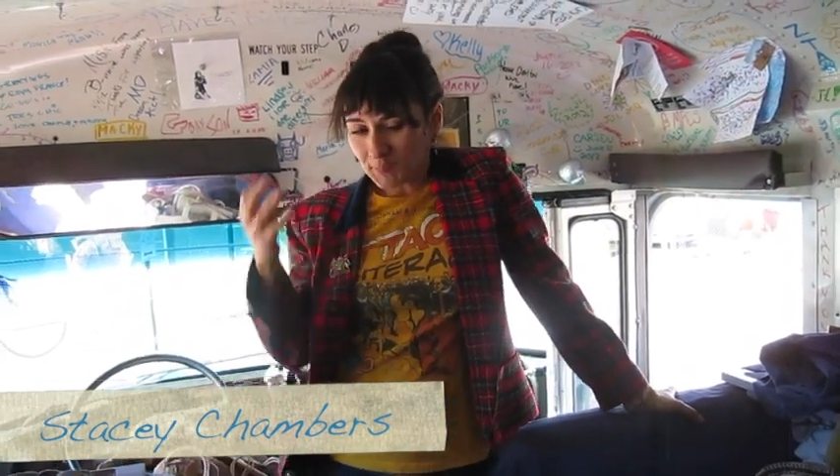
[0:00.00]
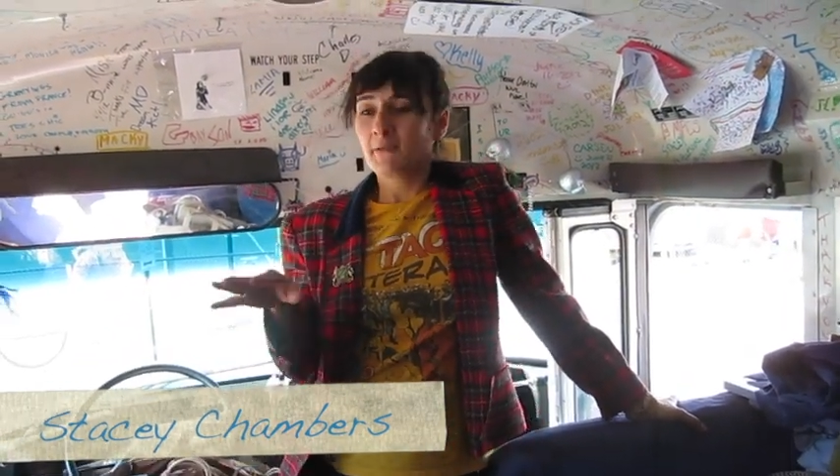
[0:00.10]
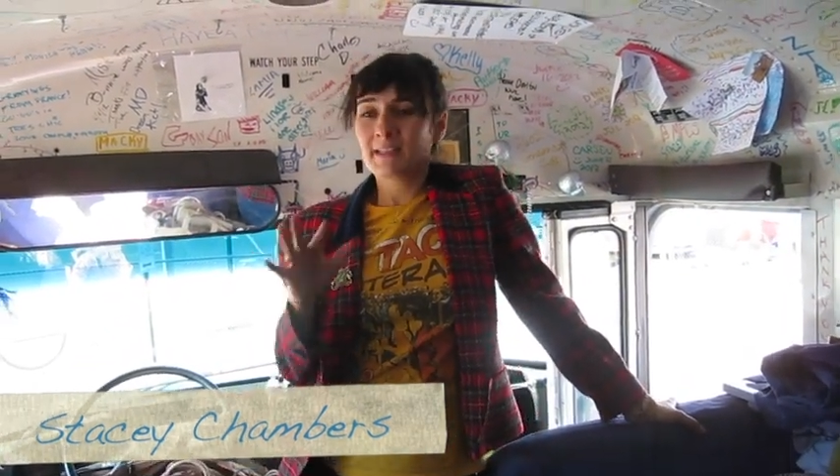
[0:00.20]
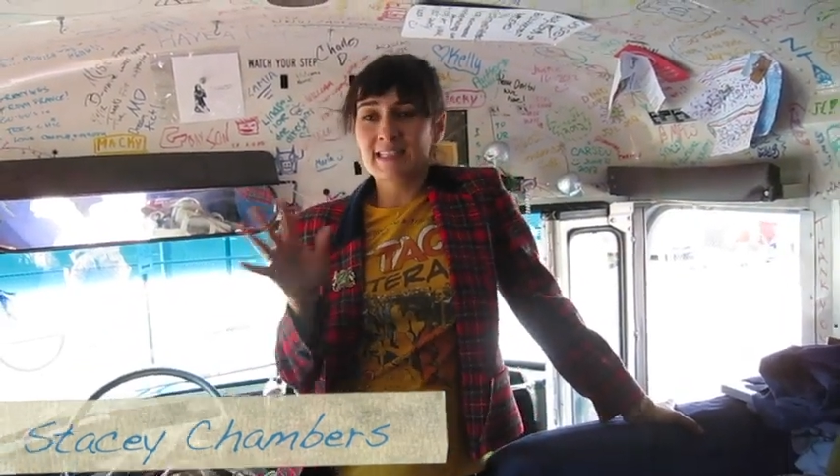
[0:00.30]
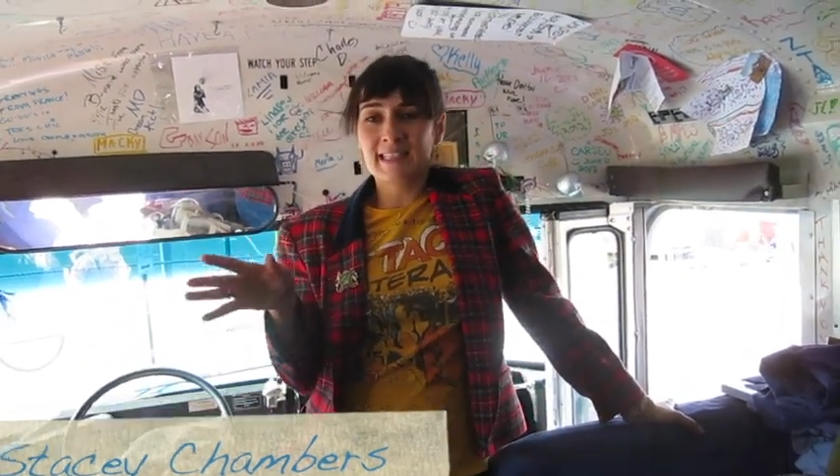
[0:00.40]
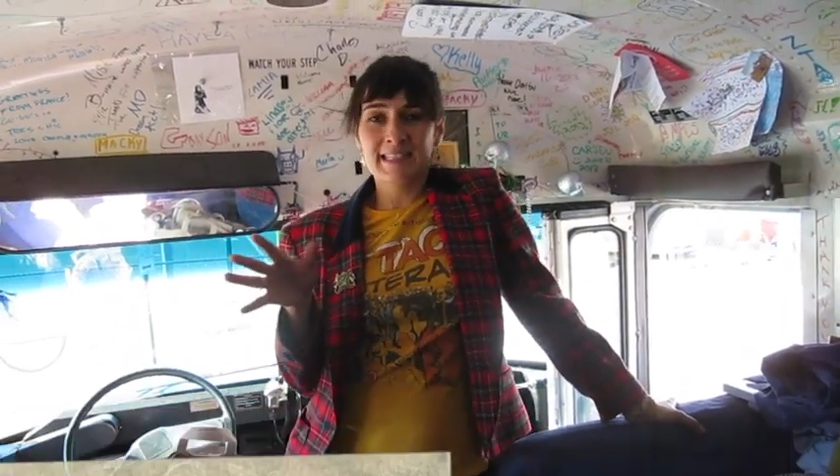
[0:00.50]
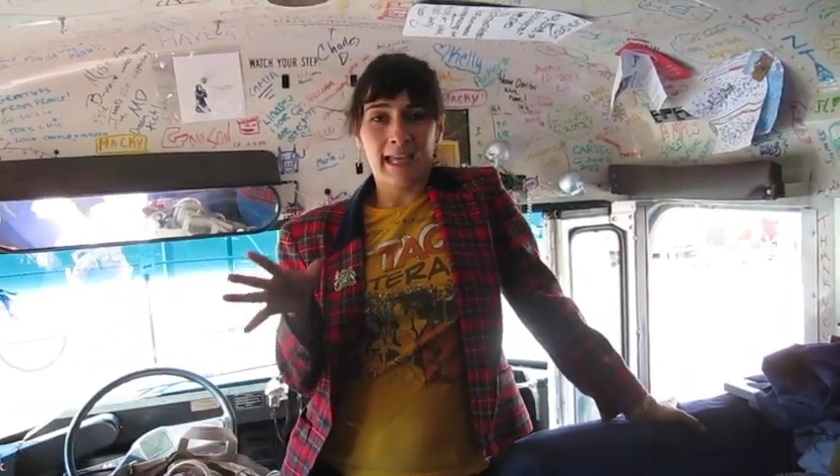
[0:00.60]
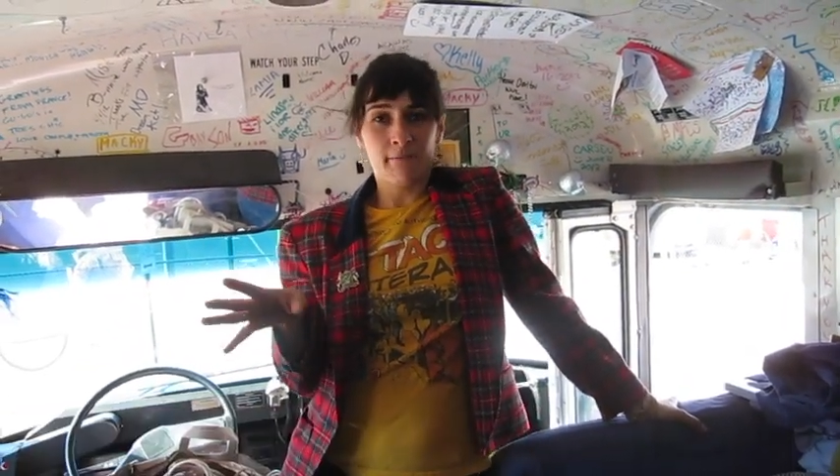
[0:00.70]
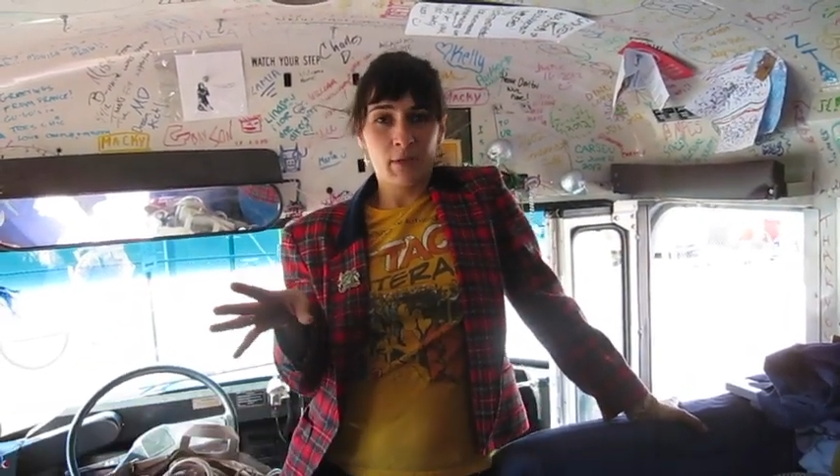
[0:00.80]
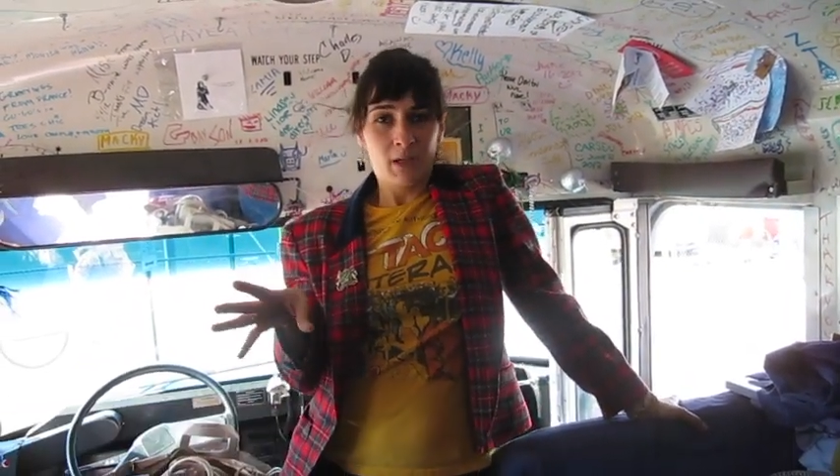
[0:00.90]
I was listening
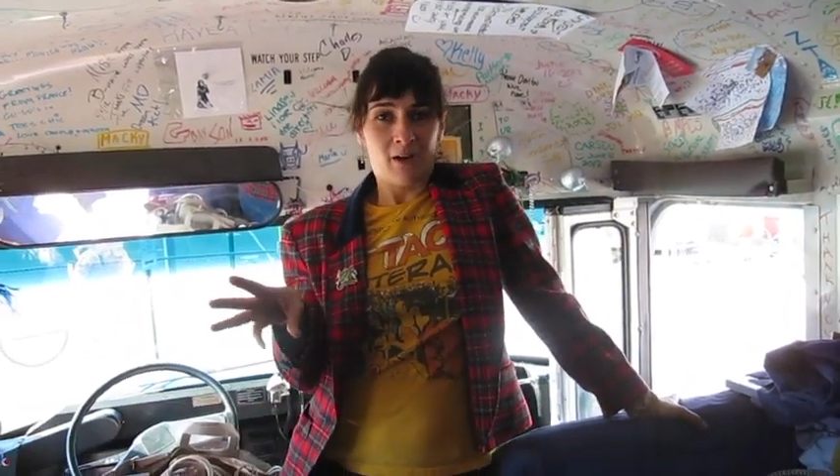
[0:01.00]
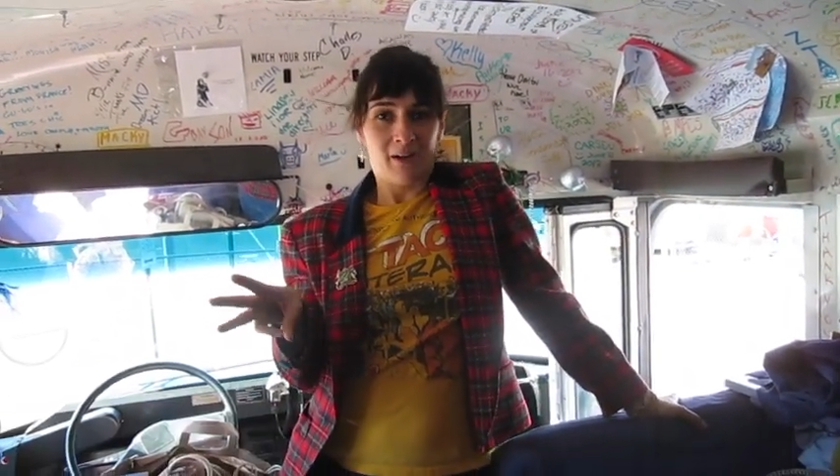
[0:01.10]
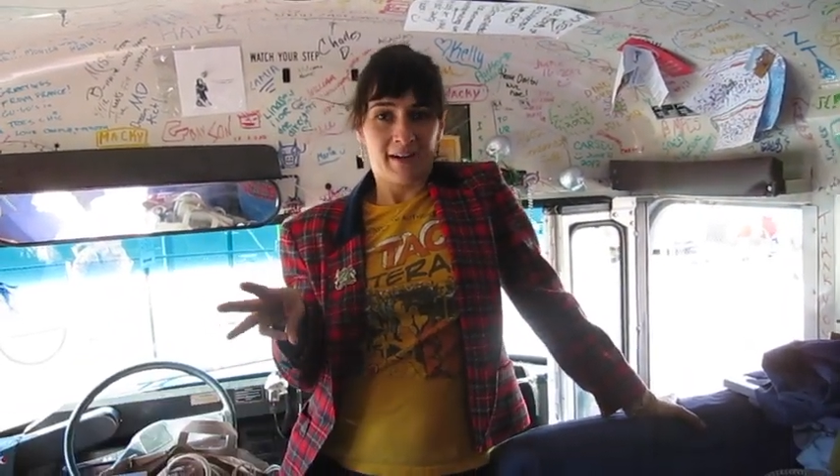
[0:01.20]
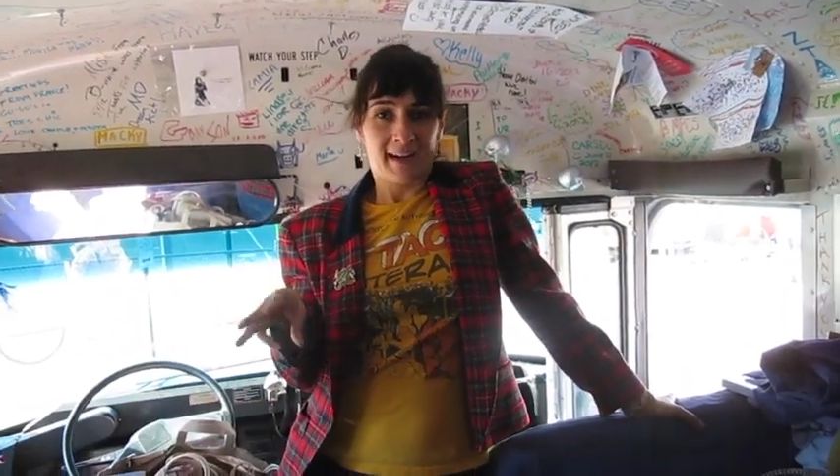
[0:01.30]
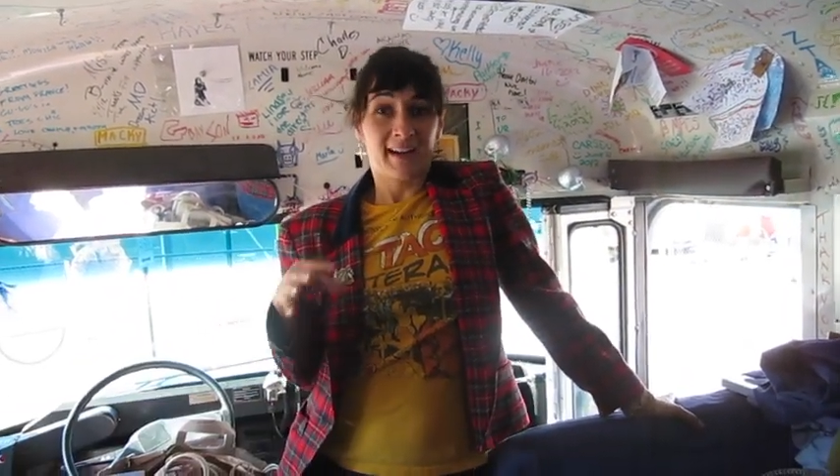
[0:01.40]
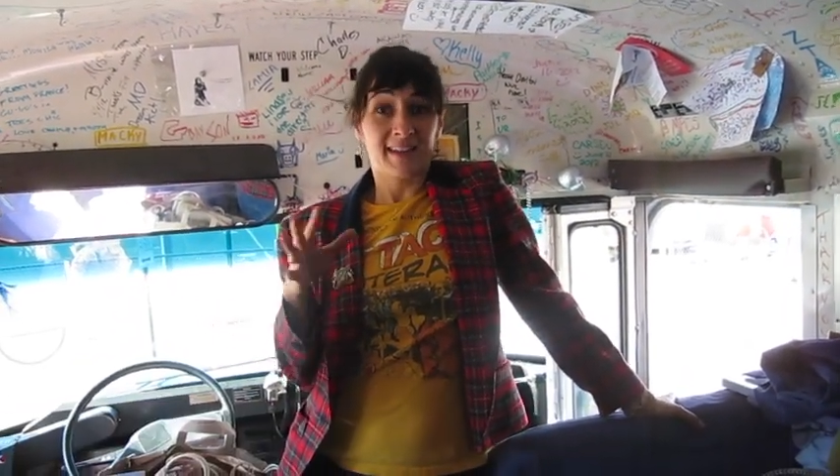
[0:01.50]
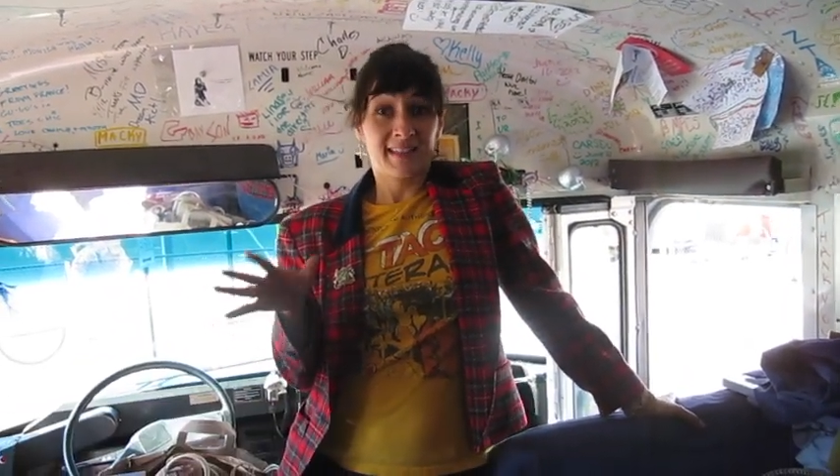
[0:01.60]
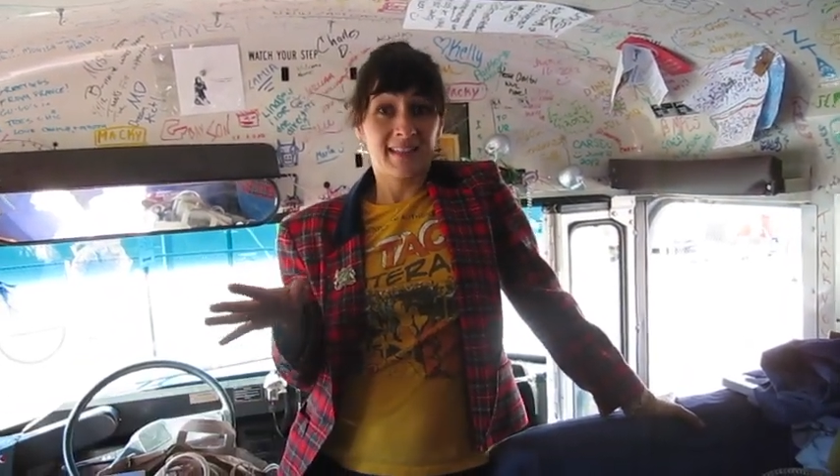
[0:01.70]
to NPR. I got